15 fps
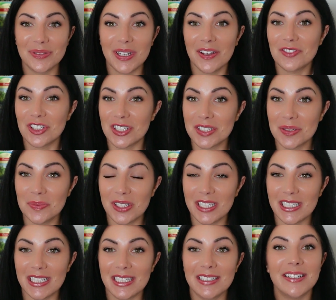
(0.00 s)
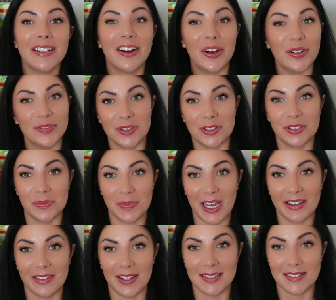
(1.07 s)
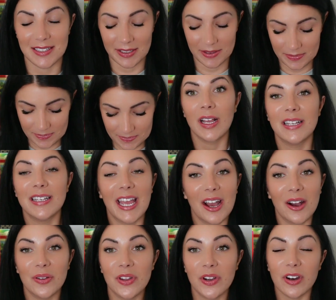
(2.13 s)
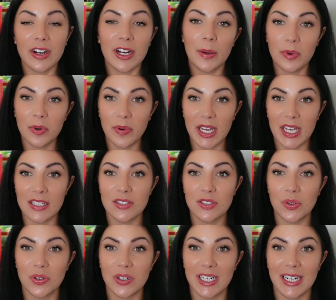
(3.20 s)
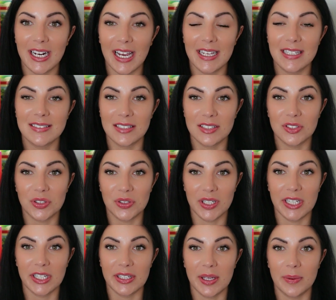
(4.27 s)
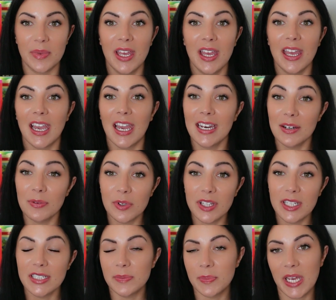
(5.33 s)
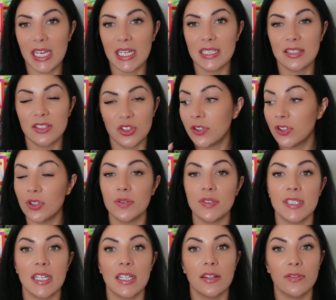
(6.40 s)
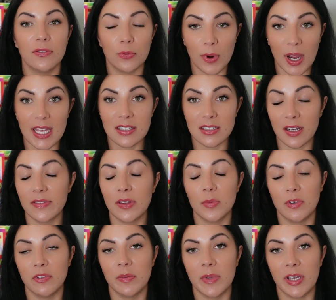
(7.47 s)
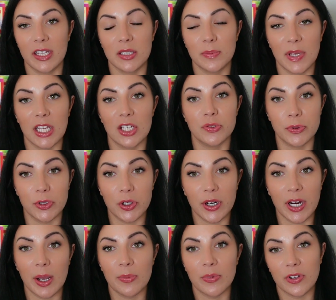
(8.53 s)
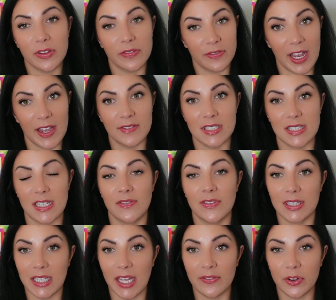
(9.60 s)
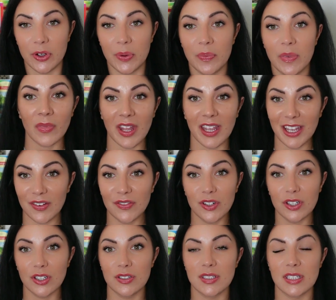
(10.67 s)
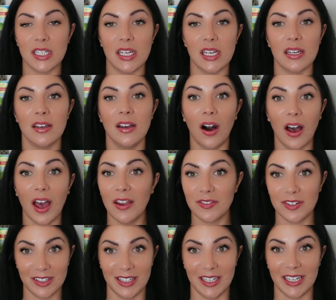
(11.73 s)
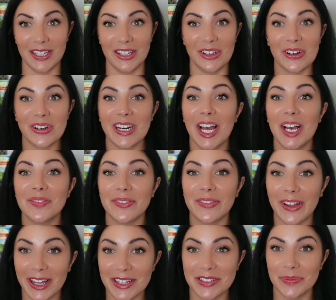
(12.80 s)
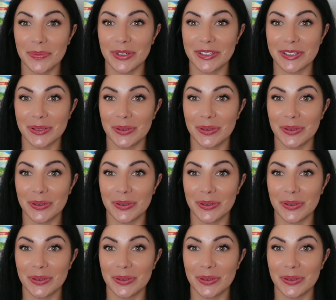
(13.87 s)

we have just completed our first math lesson. Now, there are a couple ways to organize this curriculum, and it really depends if you're using the rest of the Moving Beyond the Page program for the five to seven level. If you're using everything, you're gonna have lots of books to